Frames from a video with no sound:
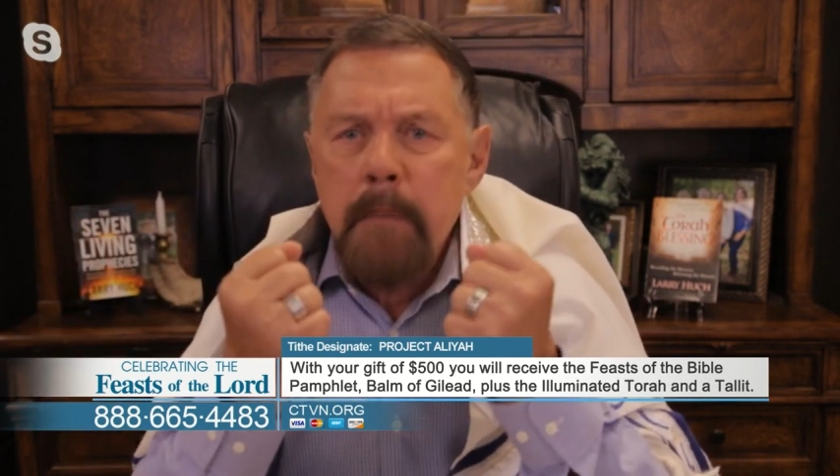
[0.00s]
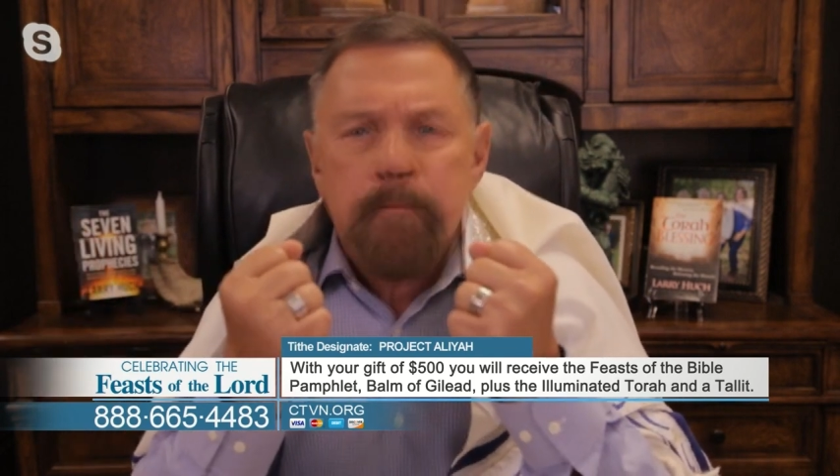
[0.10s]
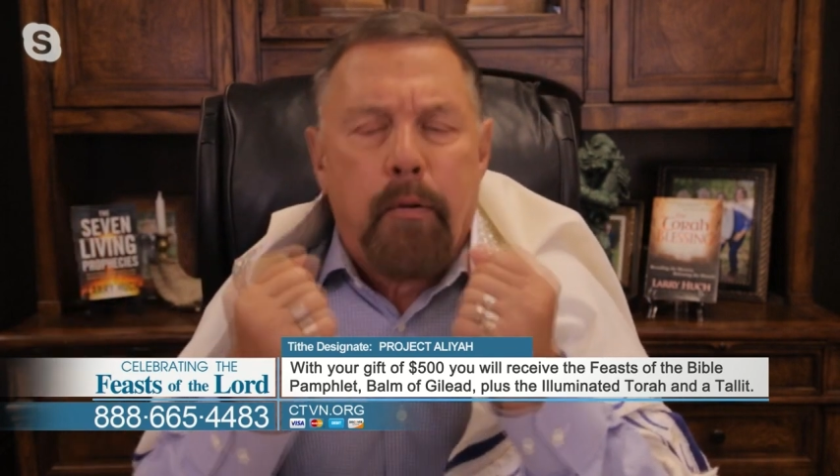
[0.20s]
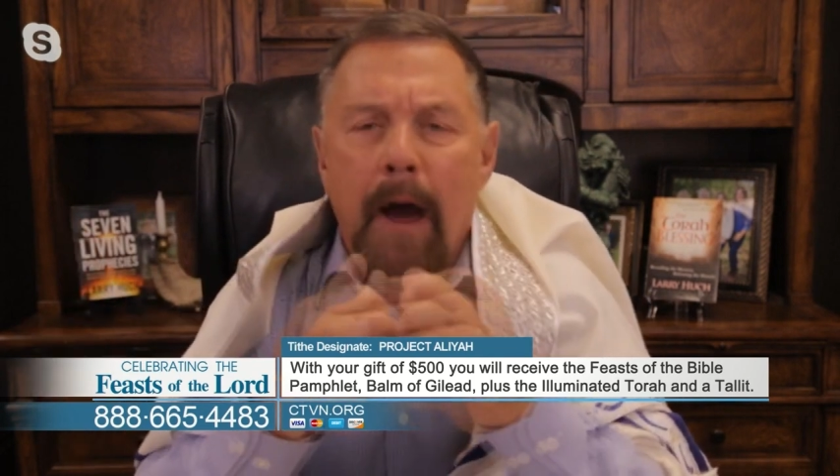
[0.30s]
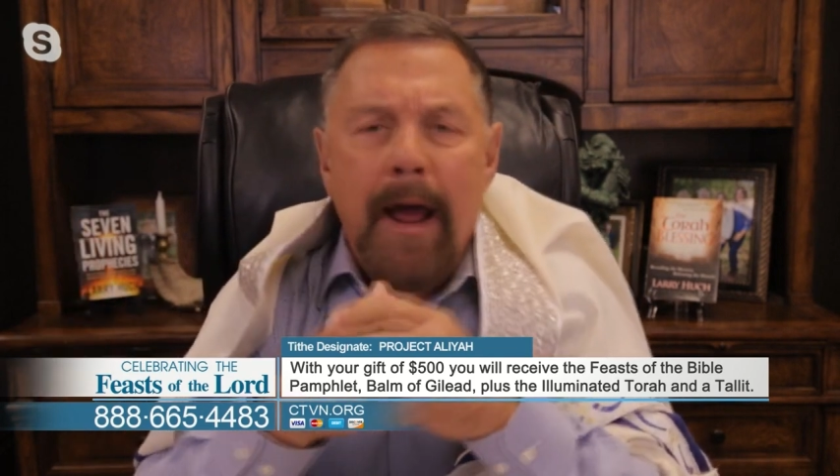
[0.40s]

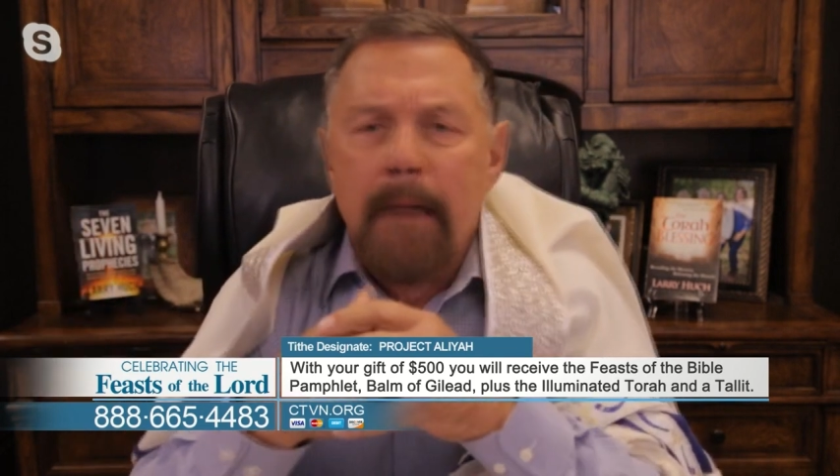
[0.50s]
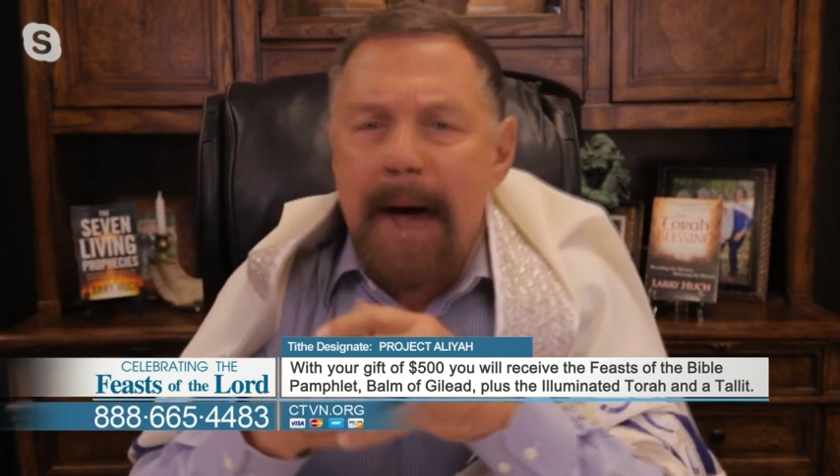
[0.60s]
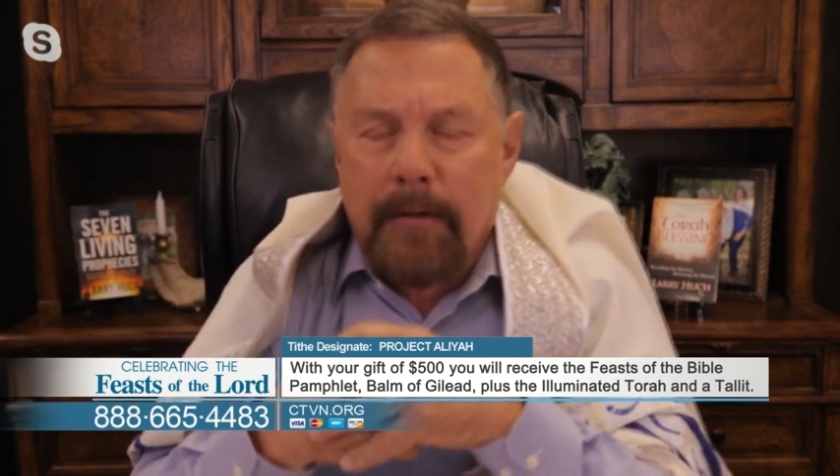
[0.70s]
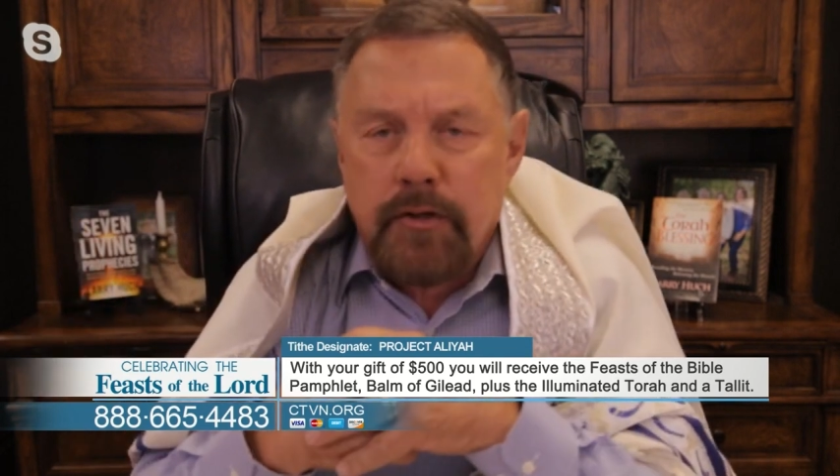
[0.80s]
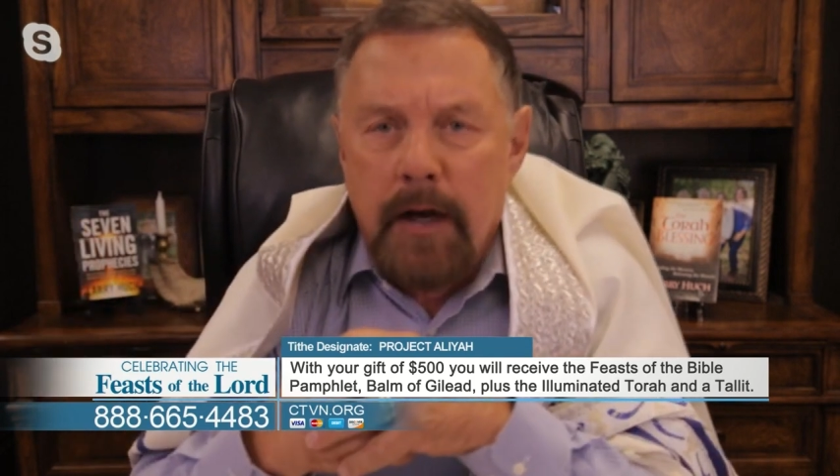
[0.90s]
pray
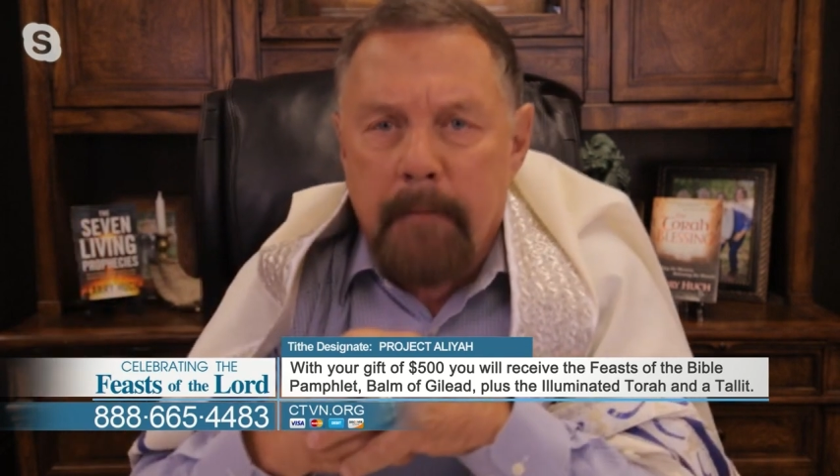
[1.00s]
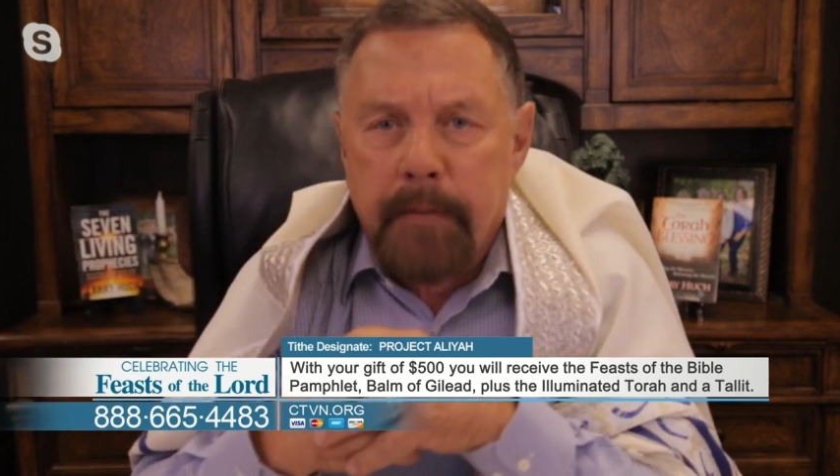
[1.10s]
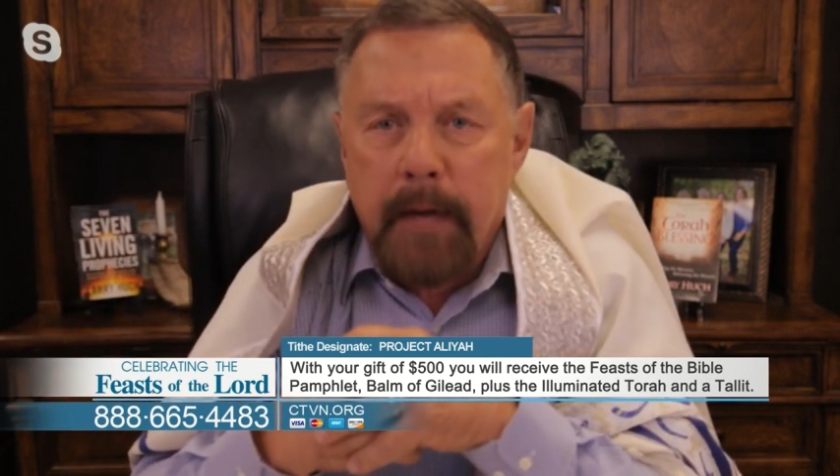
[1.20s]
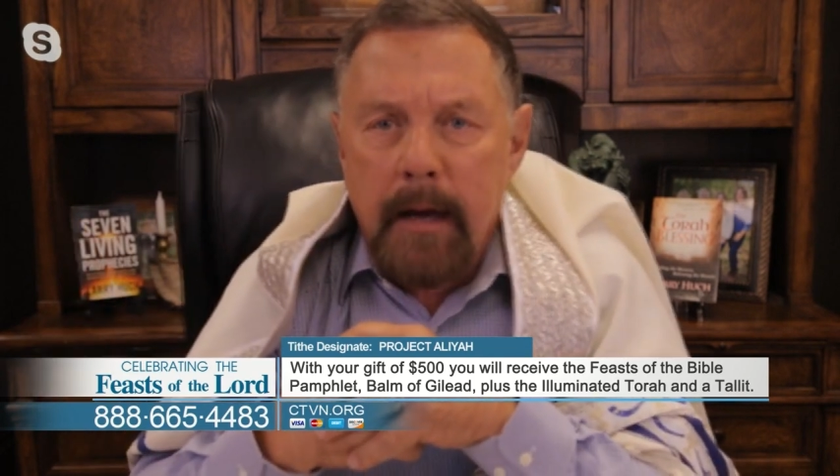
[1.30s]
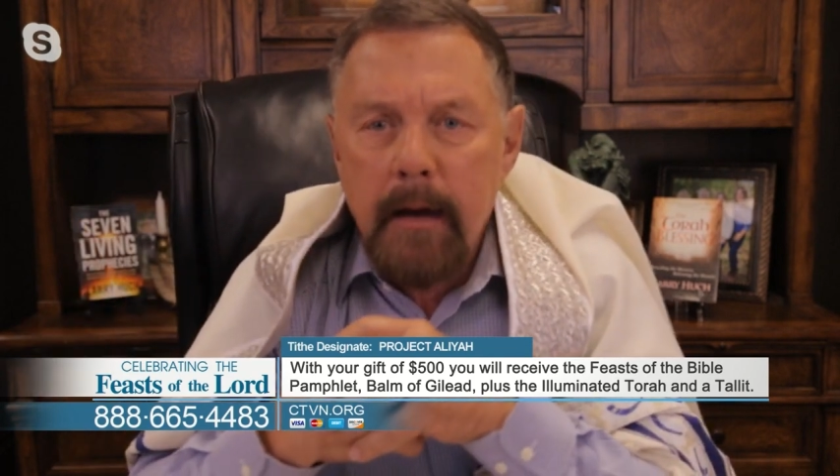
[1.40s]
about something.